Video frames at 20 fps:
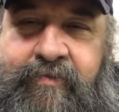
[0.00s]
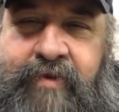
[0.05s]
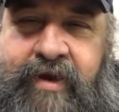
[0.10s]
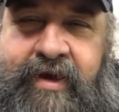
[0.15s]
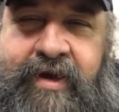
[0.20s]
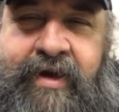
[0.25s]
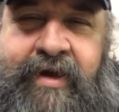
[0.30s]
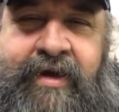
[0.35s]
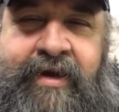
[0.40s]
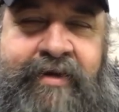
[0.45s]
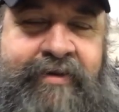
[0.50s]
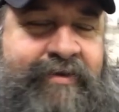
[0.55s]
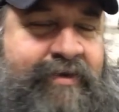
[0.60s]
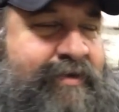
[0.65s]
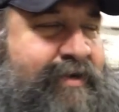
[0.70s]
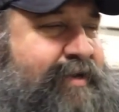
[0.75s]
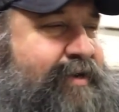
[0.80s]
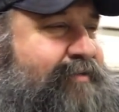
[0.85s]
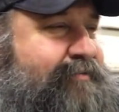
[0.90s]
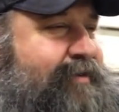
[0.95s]
He hit
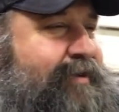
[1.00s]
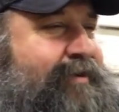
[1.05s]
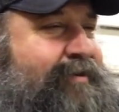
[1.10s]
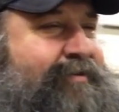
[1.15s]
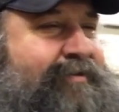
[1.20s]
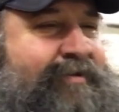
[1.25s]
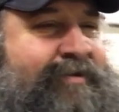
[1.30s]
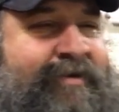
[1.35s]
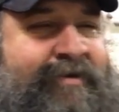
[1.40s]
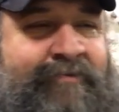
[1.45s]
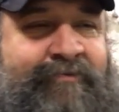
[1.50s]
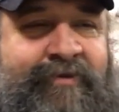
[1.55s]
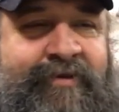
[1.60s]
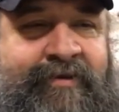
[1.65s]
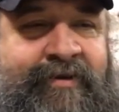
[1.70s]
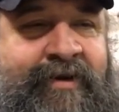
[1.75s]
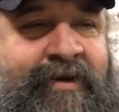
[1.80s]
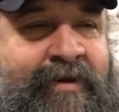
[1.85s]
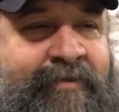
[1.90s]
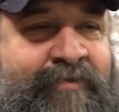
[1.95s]
the nail right on the head with
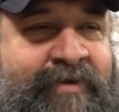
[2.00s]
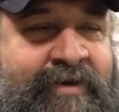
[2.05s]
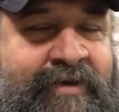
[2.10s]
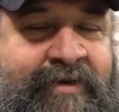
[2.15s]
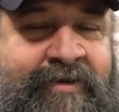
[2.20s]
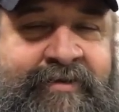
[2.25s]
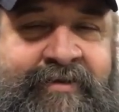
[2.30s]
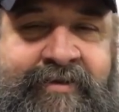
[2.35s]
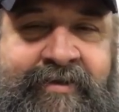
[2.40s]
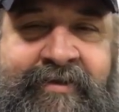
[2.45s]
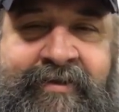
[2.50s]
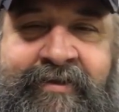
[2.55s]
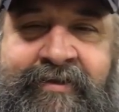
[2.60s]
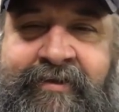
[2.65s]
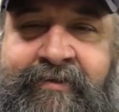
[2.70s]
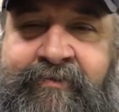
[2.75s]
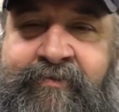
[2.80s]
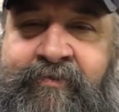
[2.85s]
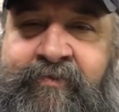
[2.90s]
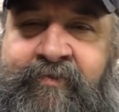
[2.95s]
a comment I seen
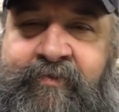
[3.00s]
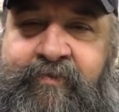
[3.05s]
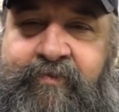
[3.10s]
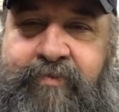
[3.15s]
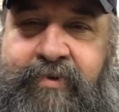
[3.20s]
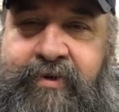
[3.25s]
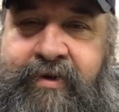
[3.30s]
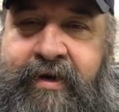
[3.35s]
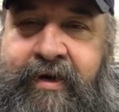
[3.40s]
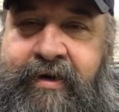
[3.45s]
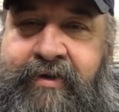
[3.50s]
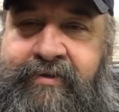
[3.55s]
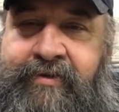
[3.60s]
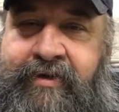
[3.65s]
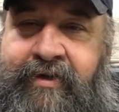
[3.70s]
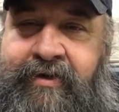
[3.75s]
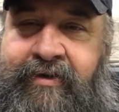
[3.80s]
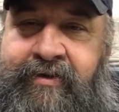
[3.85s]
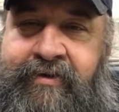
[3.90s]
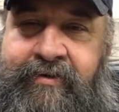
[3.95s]
him put out
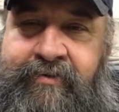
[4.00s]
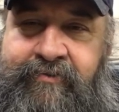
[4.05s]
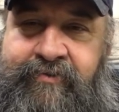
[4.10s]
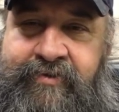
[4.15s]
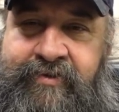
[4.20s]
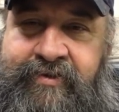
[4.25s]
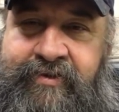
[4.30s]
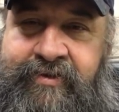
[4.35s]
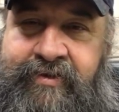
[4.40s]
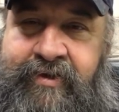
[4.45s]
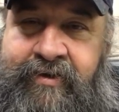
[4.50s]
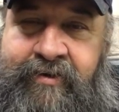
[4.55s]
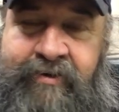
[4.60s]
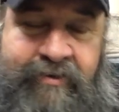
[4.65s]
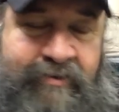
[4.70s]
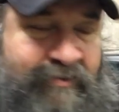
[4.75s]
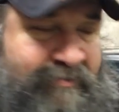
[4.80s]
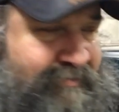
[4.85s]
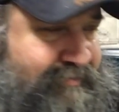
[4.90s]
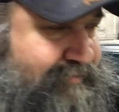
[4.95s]
there. It was,
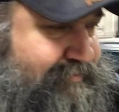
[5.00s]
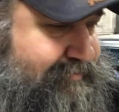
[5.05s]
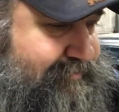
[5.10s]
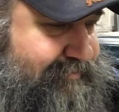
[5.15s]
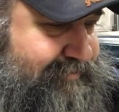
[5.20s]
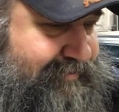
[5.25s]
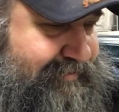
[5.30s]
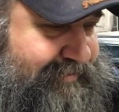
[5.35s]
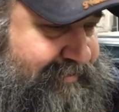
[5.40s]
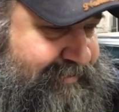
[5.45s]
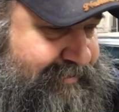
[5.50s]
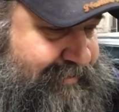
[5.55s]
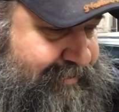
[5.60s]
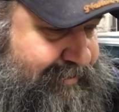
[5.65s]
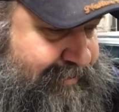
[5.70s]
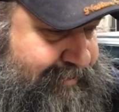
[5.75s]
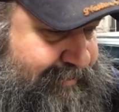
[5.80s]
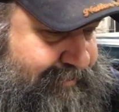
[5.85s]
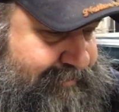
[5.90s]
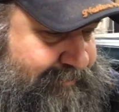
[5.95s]
uh, what did he say?